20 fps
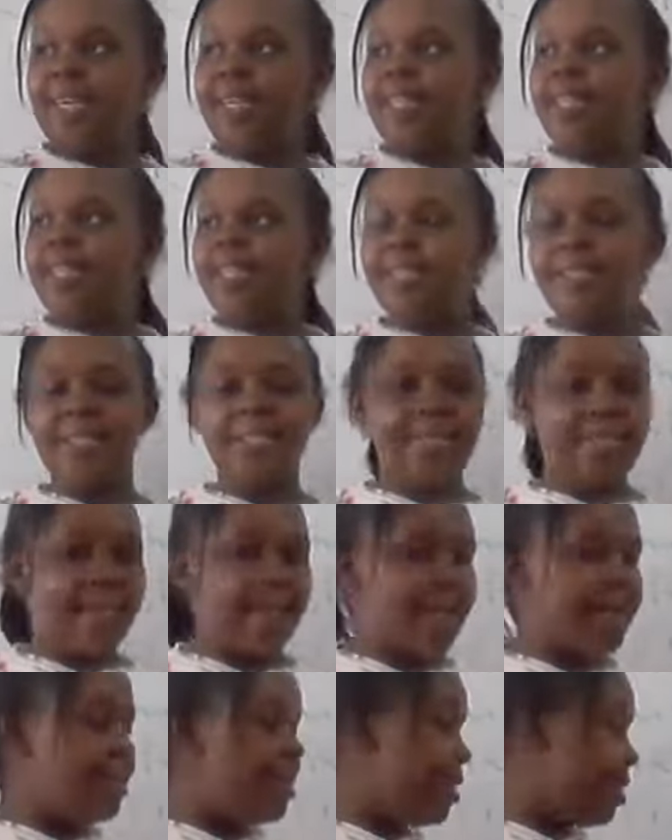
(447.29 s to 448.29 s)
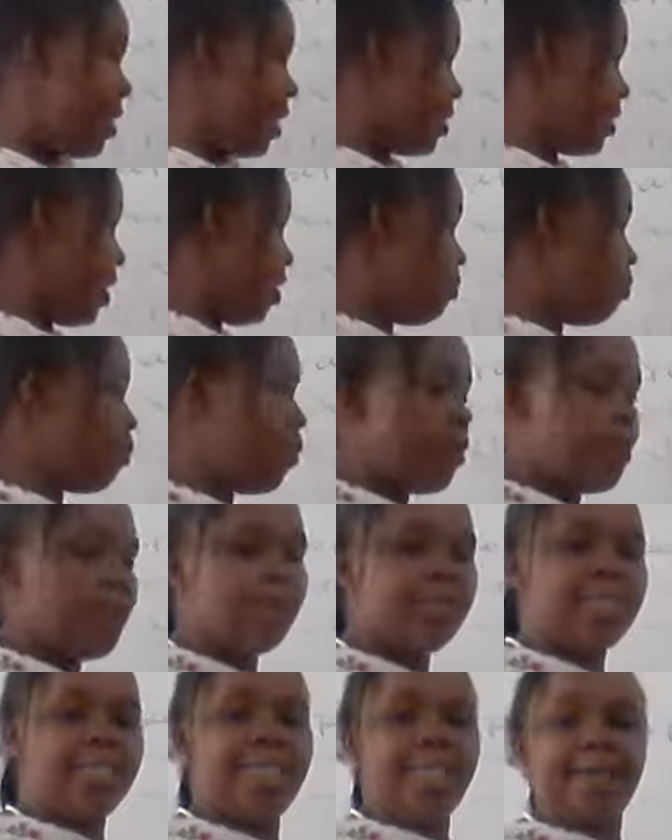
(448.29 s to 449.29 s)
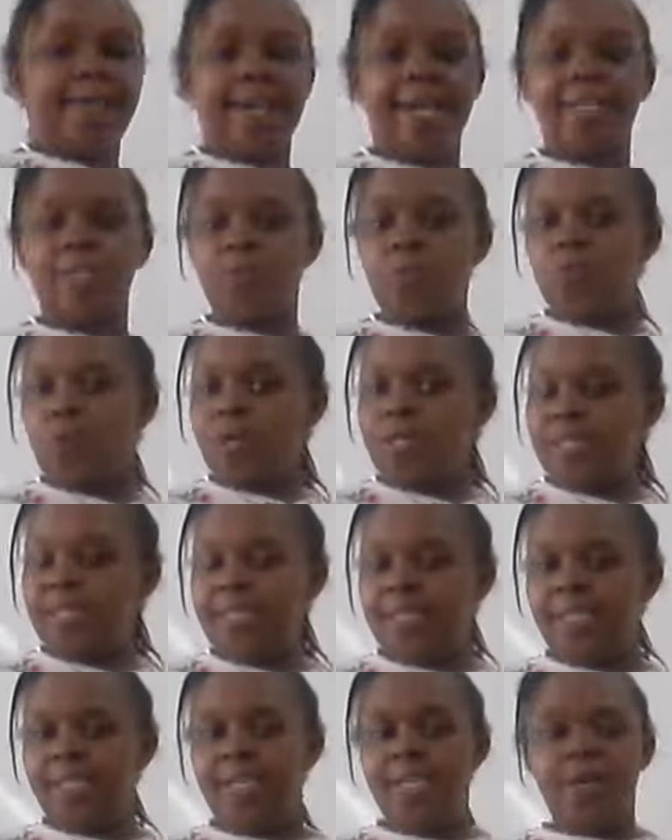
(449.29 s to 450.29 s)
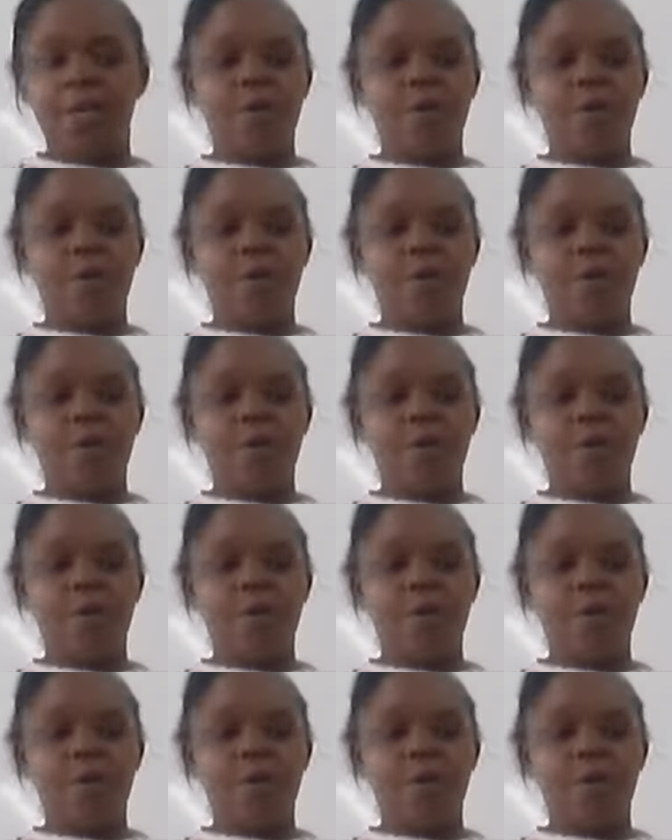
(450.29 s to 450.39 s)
is this rice that I bought the right quantity